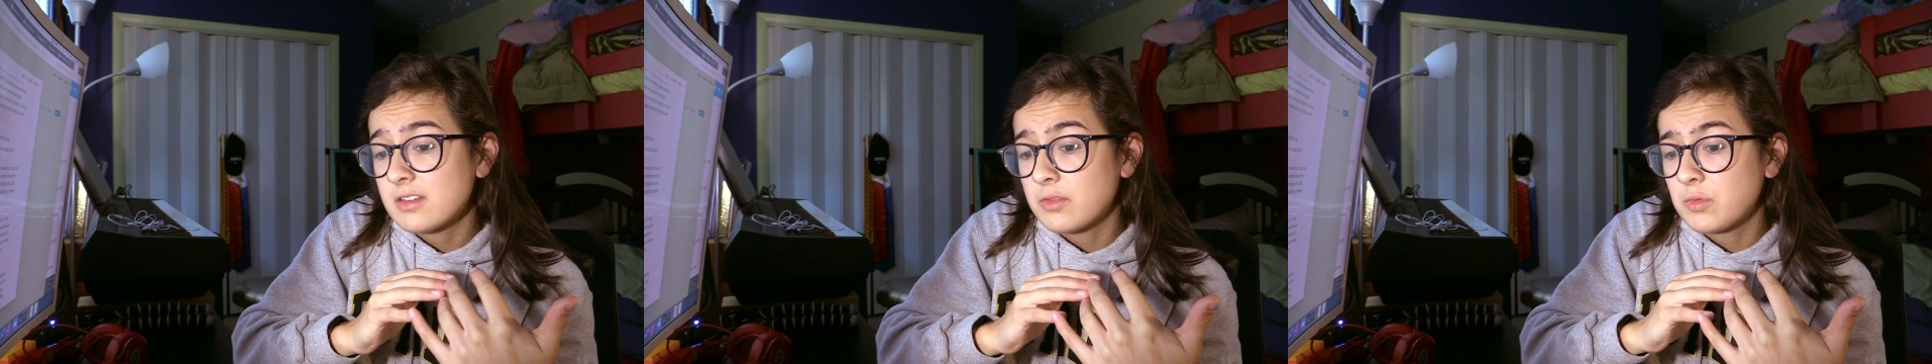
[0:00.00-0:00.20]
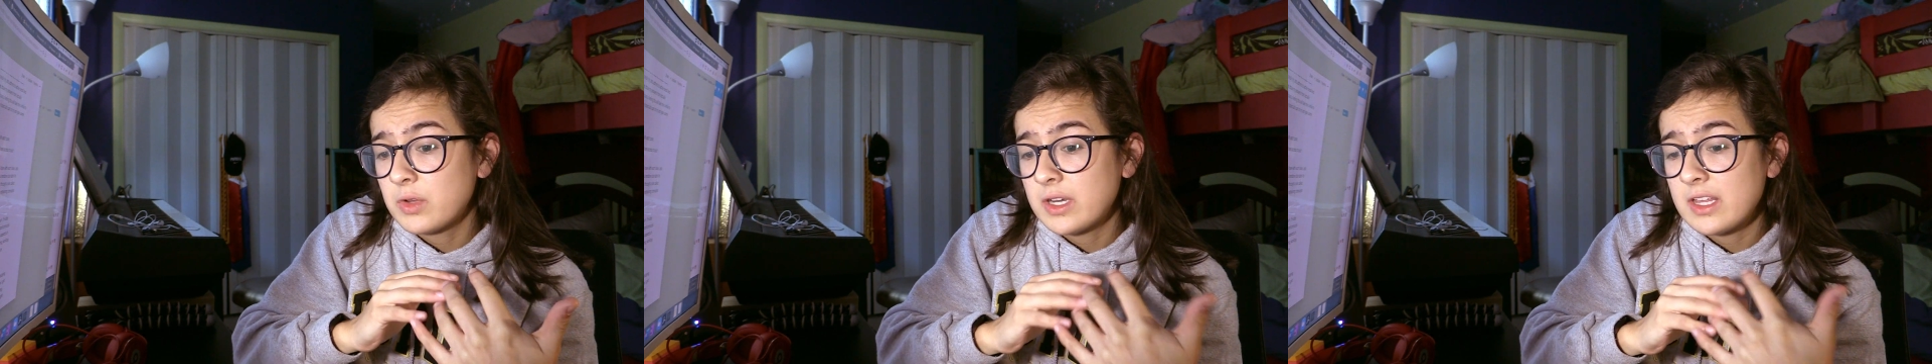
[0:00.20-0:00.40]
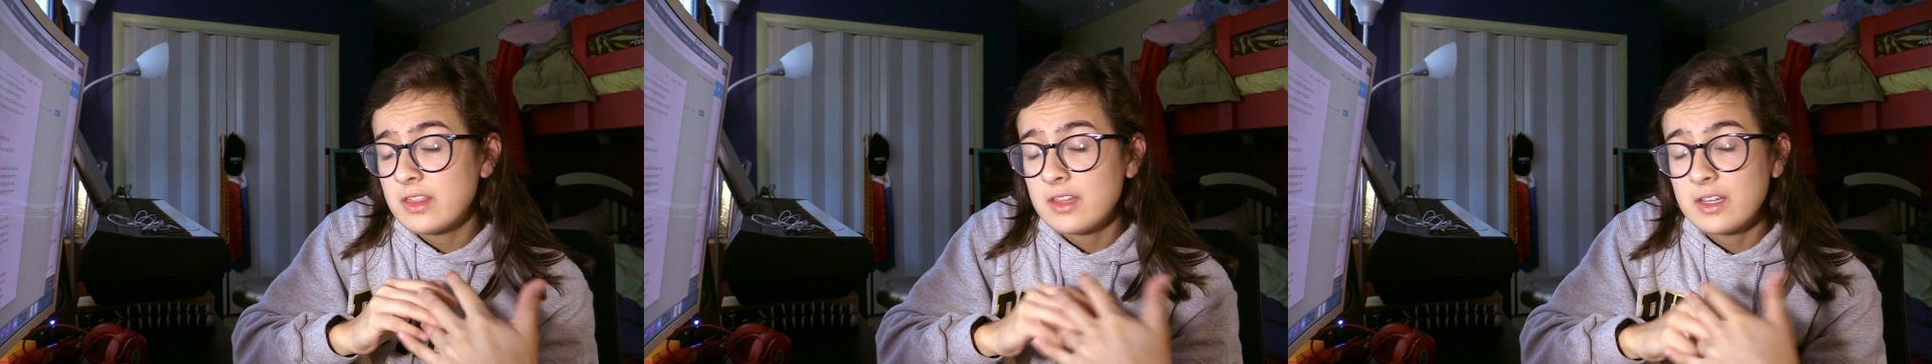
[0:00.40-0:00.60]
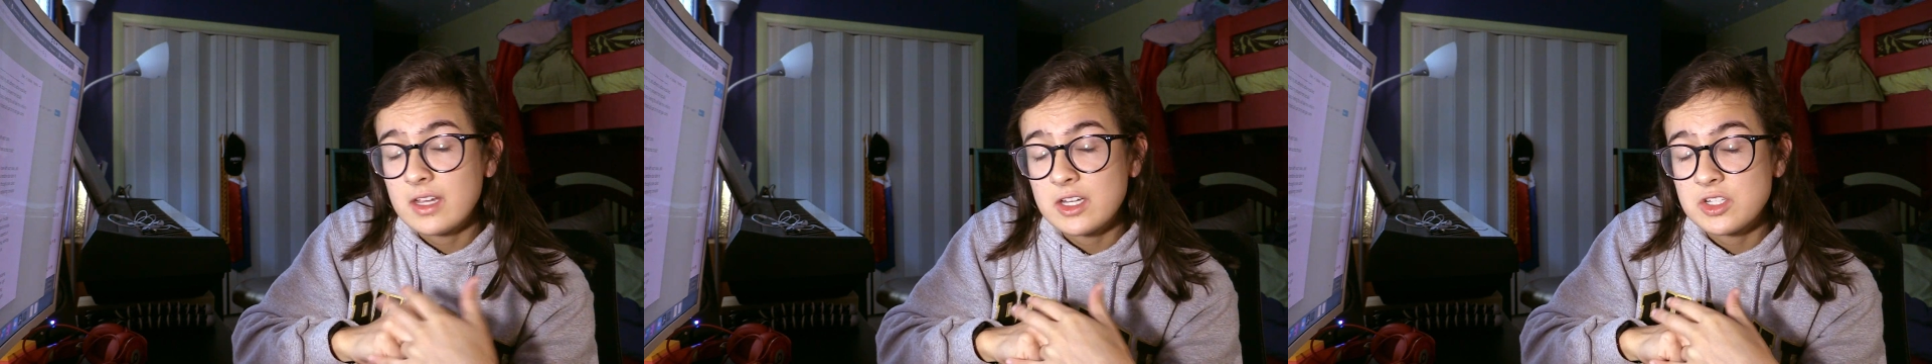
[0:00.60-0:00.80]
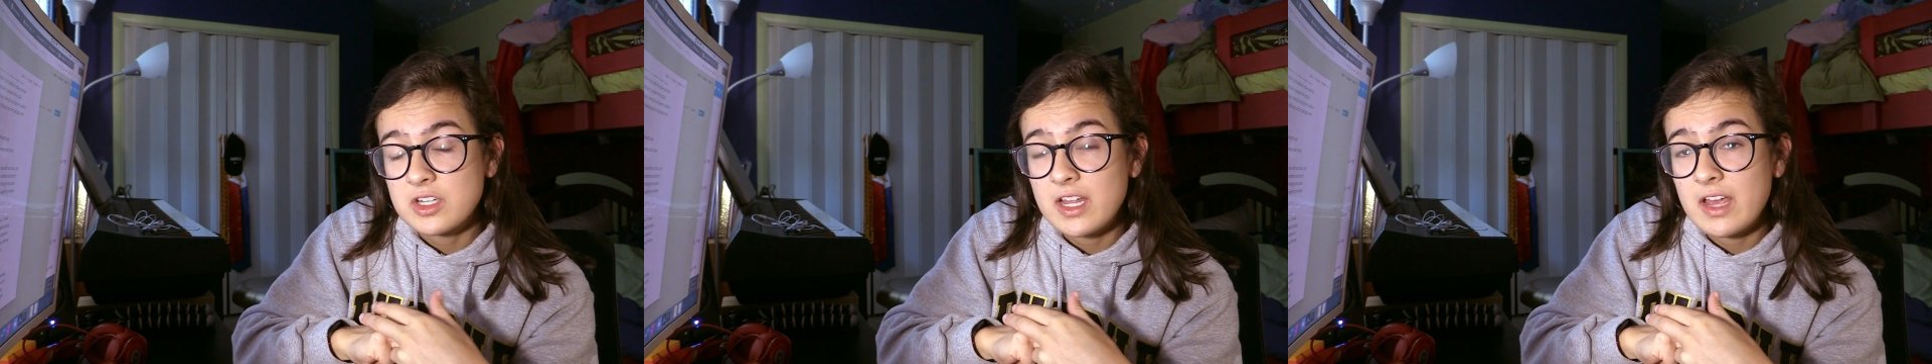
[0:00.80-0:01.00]
on when I think
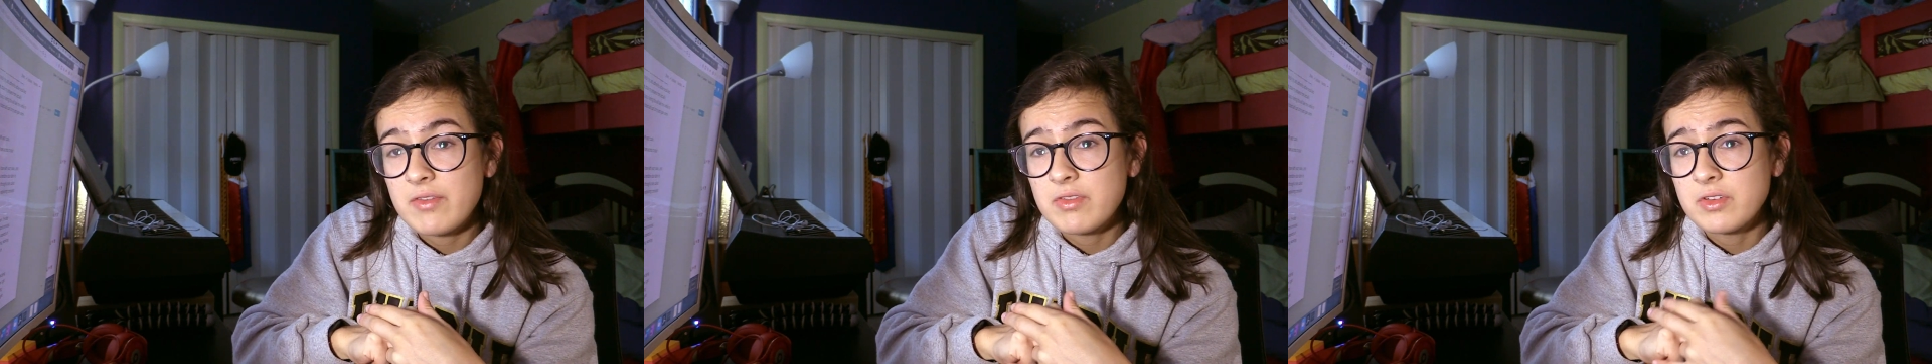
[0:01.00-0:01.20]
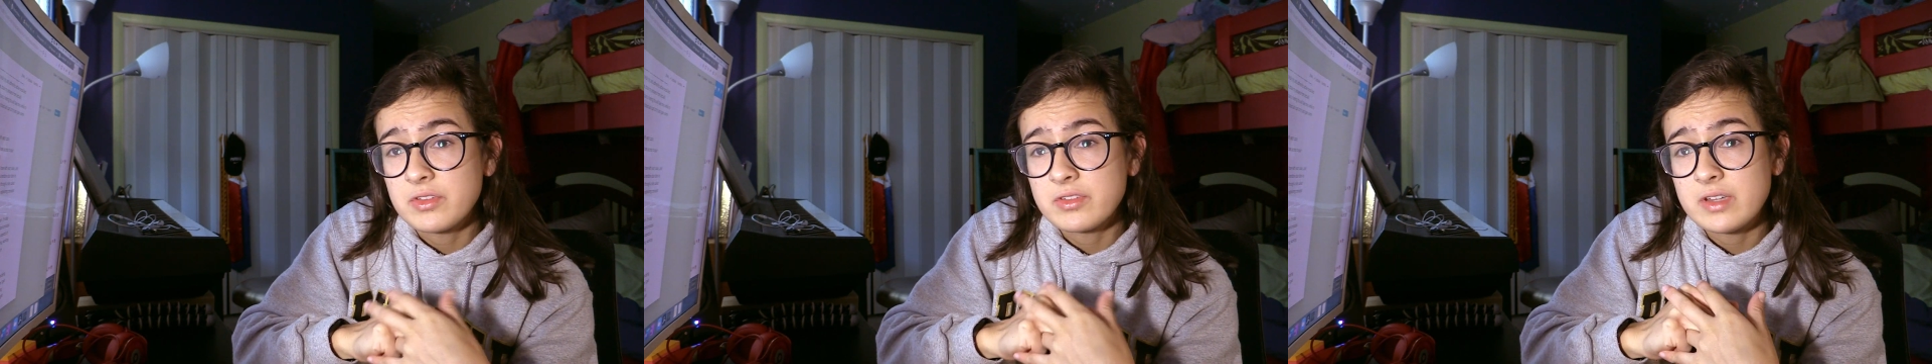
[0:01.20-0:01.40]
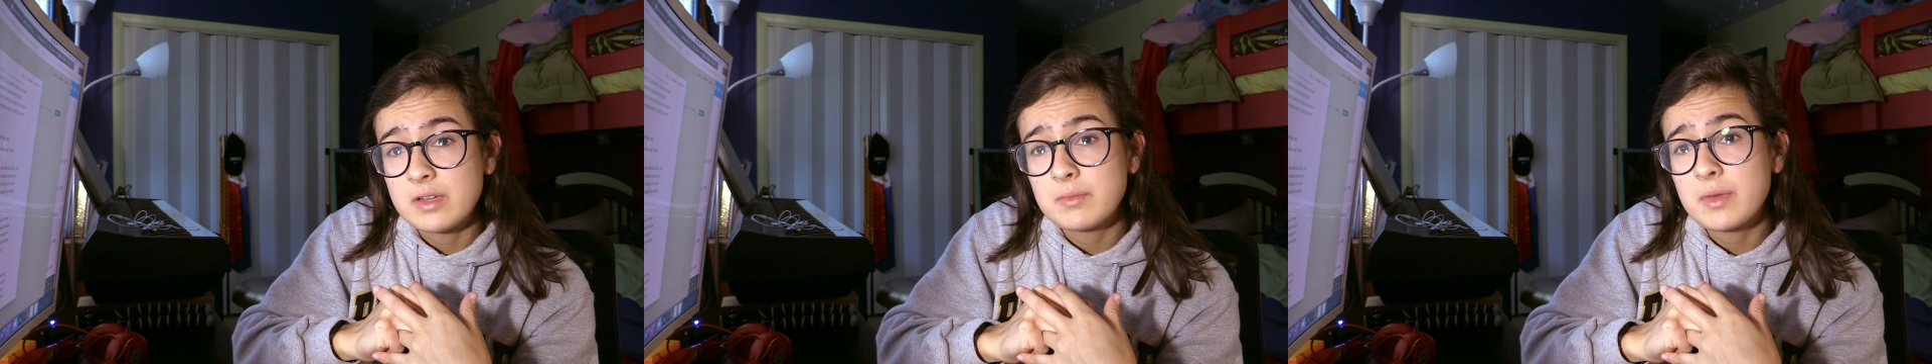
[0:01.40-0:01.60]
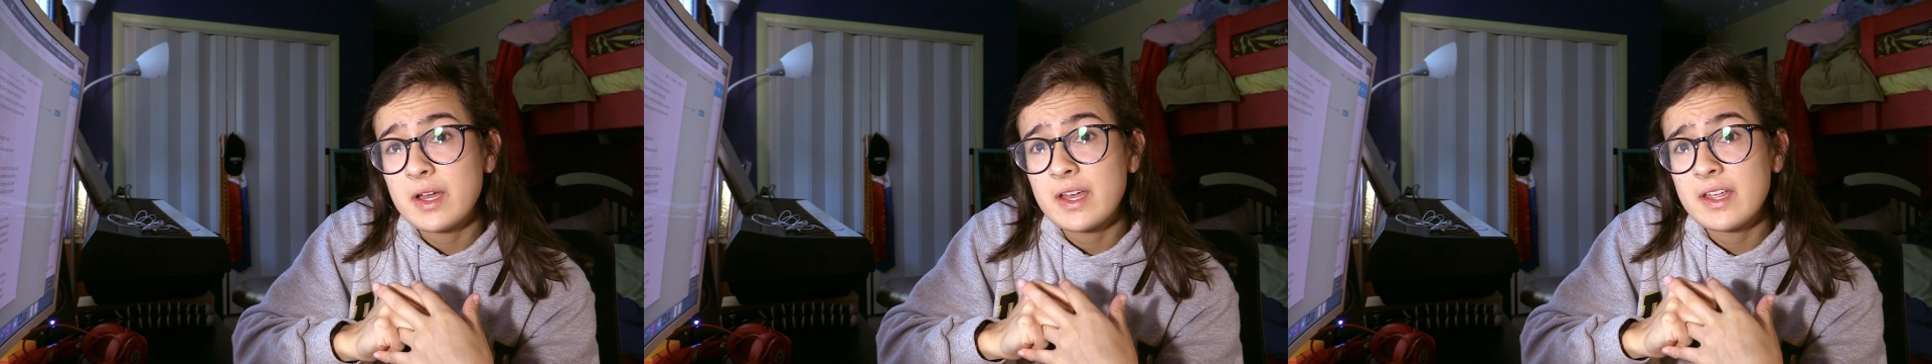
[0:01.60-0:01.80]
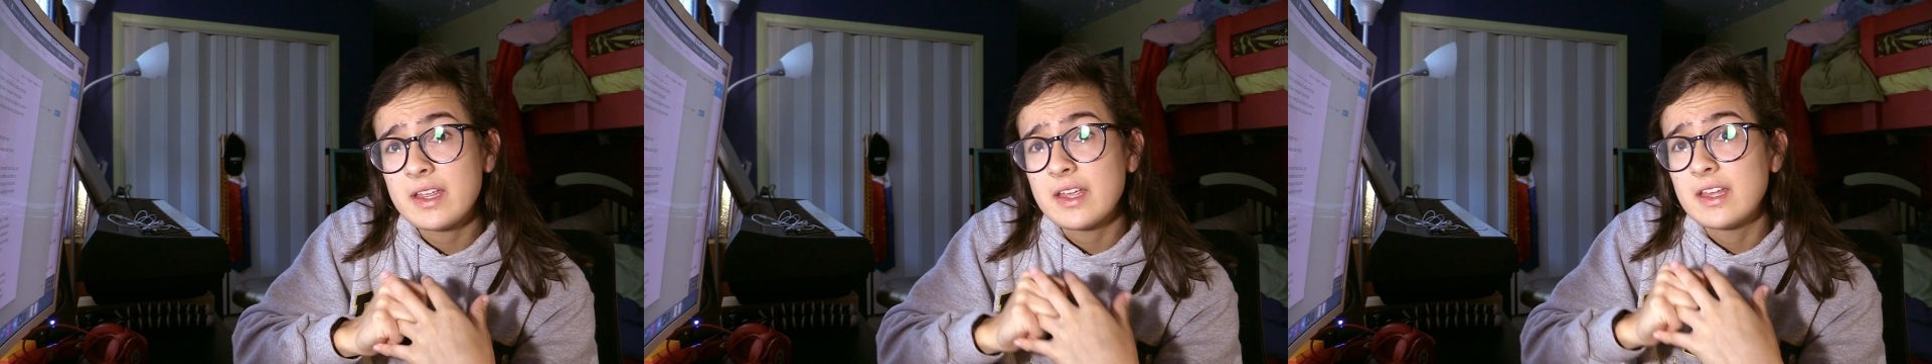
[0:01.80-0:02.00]
I should have those done
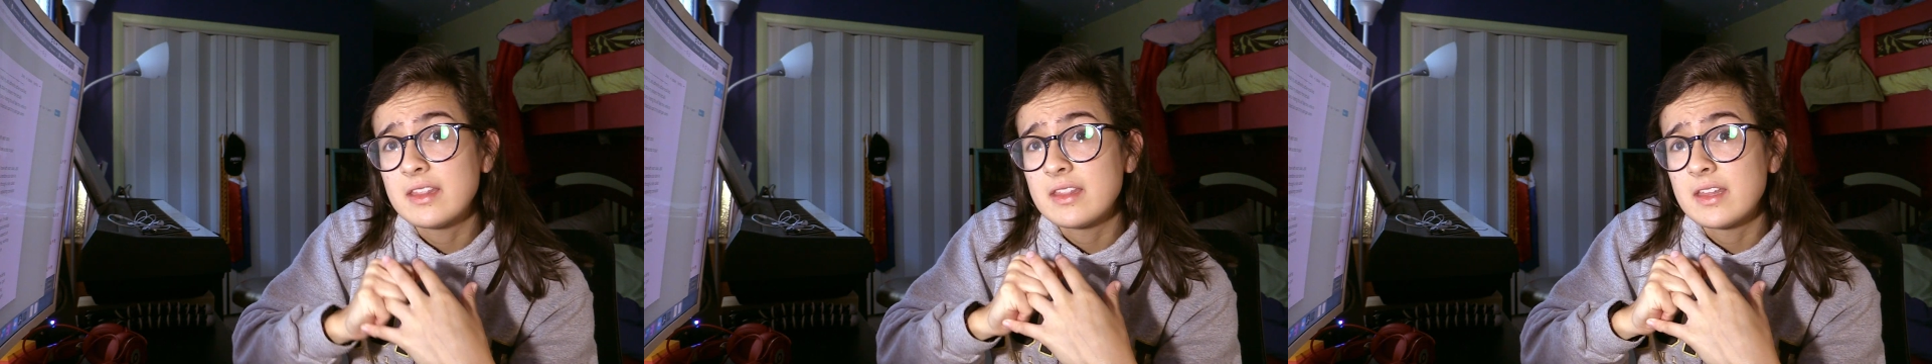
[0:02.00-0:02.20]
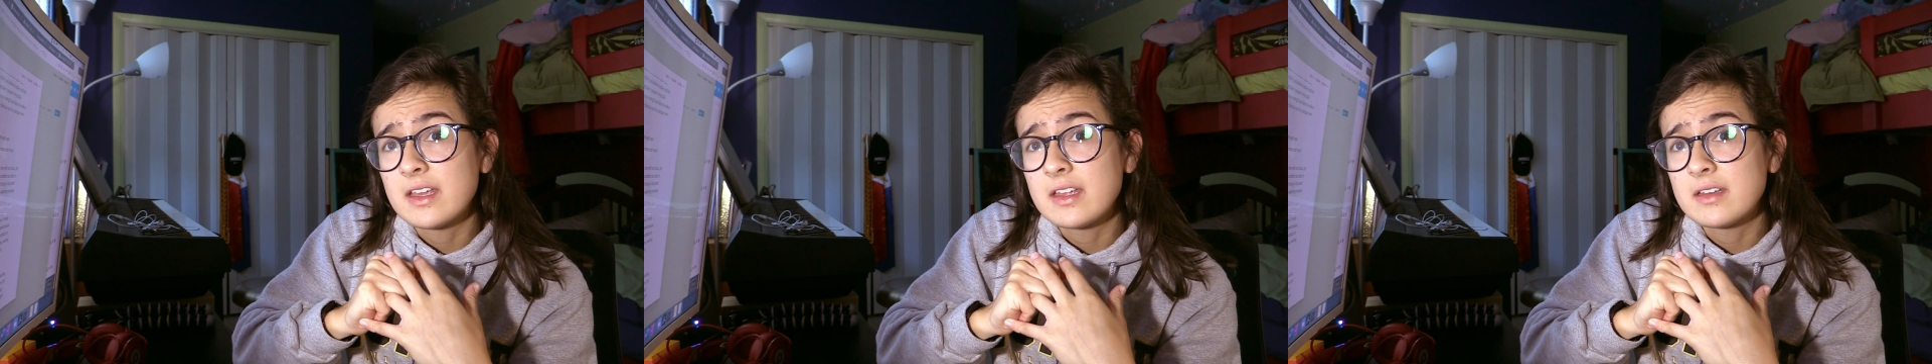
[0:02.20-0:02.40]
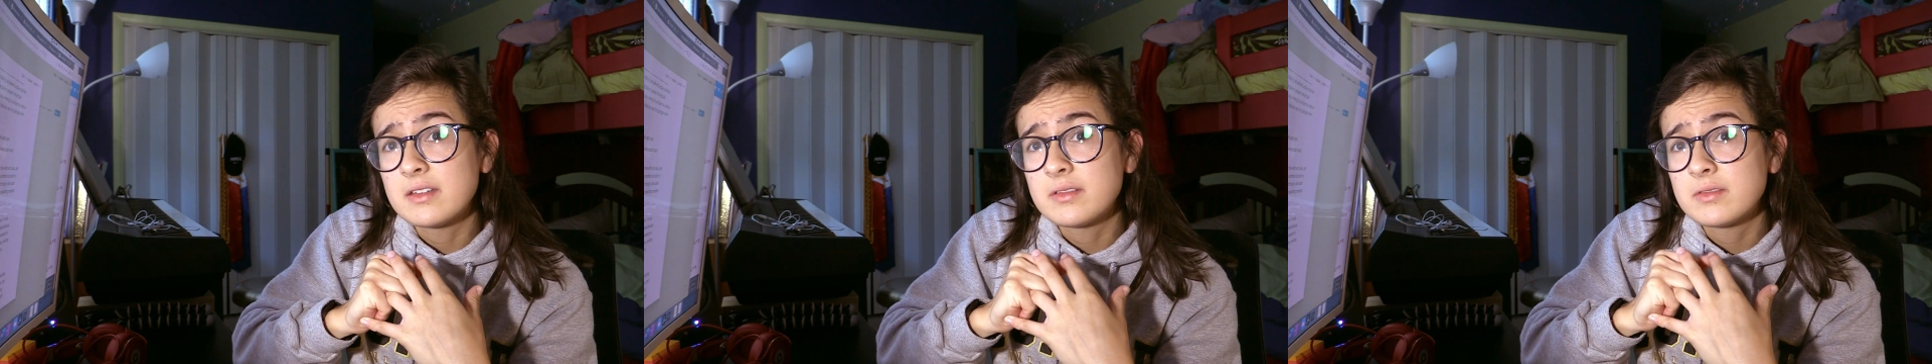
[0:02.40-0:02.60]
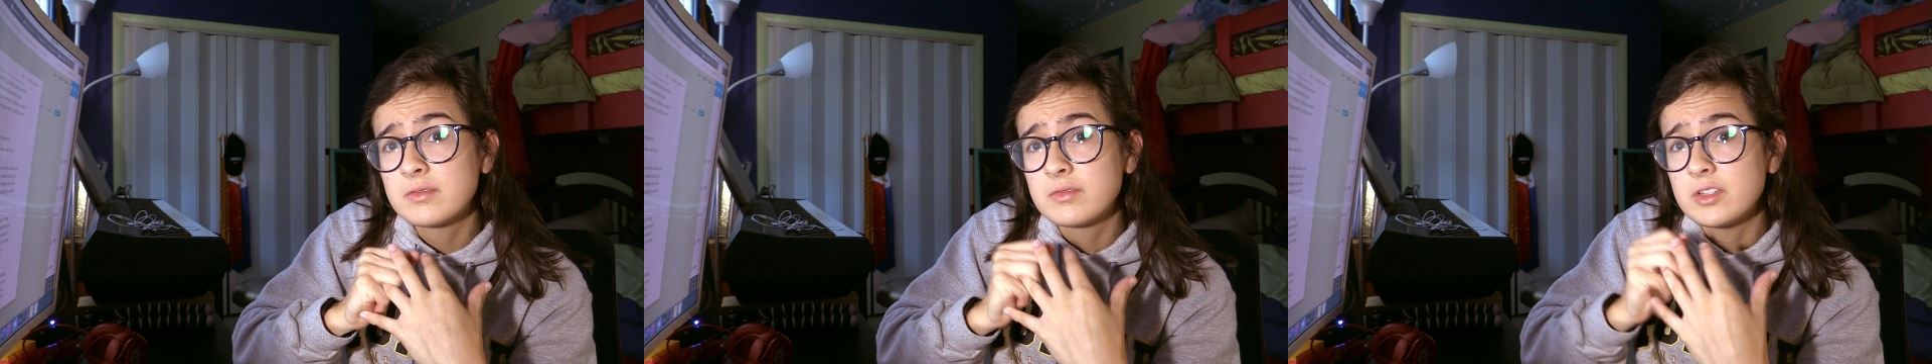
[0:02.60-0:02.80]
by and then,